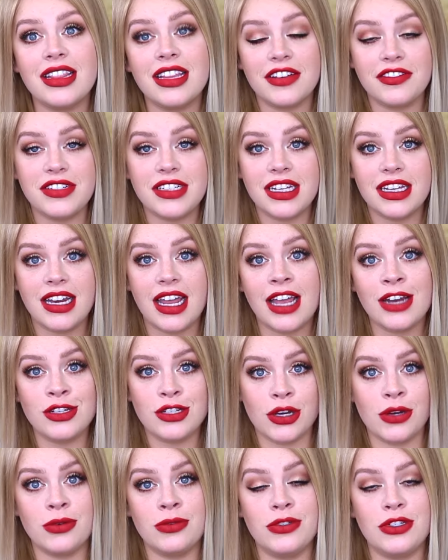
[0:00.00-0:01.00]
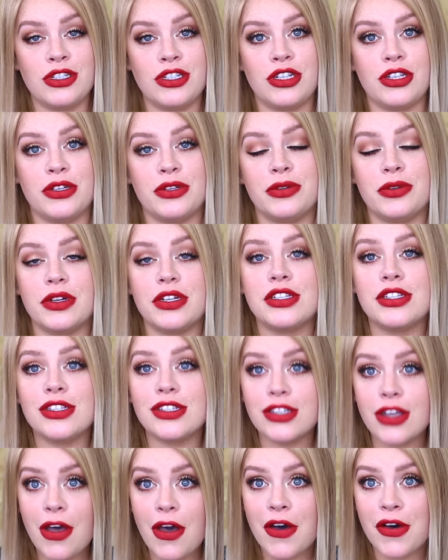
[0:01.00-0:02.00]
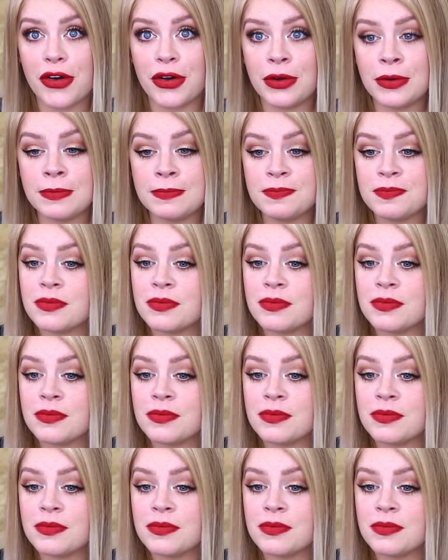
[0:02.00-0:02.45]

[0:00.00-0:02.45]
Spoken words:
lifted and toned to. So